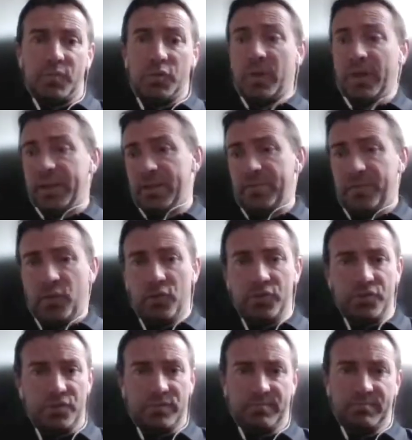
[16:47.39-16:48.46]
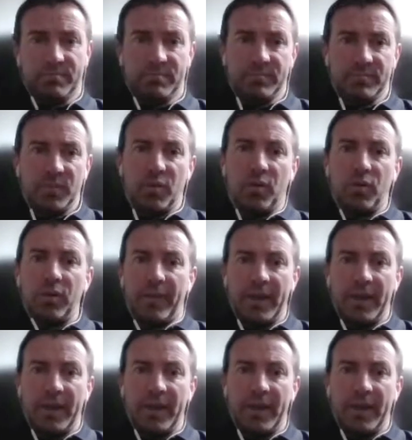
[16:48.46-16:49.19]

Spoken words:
Do I need a flush? All